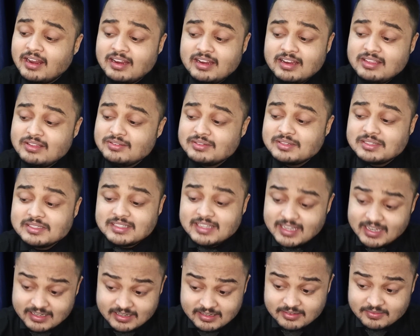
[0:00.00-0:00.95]
Galileo
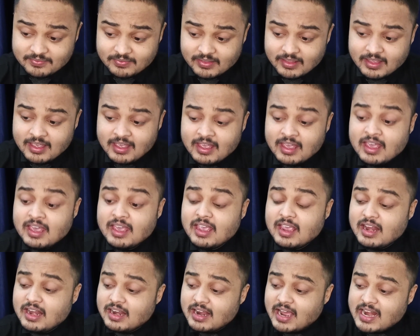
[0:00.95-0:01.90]
said.
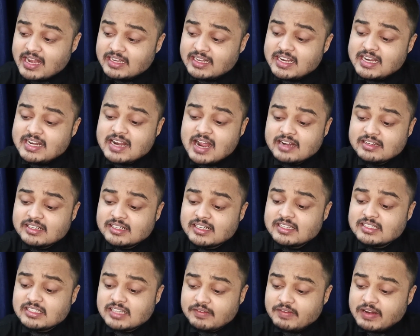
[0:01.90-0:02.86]
In
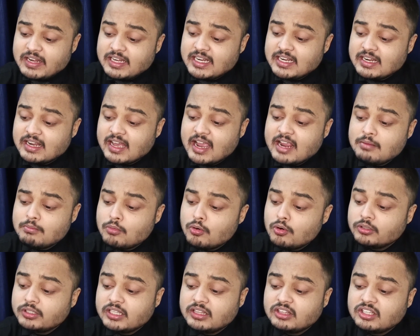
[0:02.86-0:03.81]
1979,
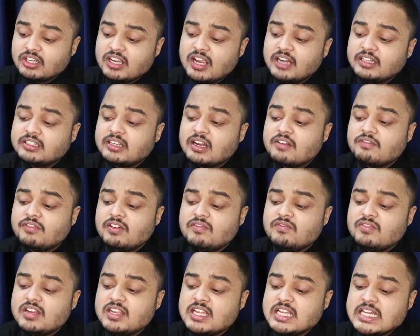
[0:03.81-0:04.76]
more than
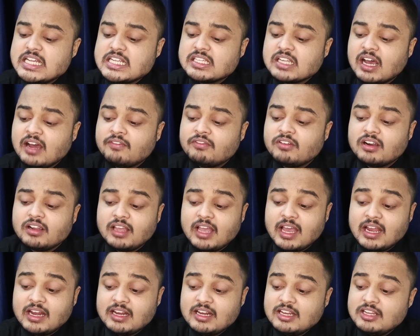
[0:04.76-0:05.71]
350 years after
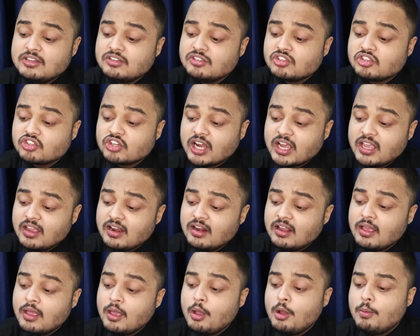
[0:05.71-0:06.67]
Galileo's
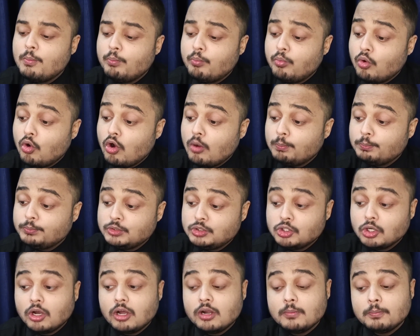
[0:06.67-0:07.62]
trial, Pope
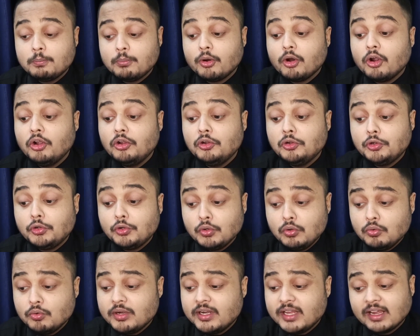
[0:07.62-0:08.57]
John Paul
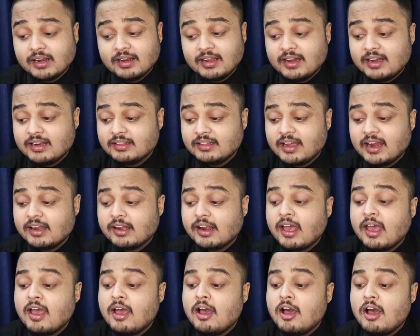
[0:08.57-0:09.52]
II declared
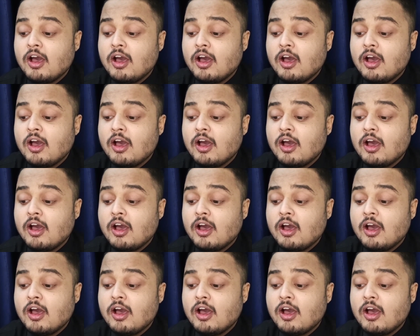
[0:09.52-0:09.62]
that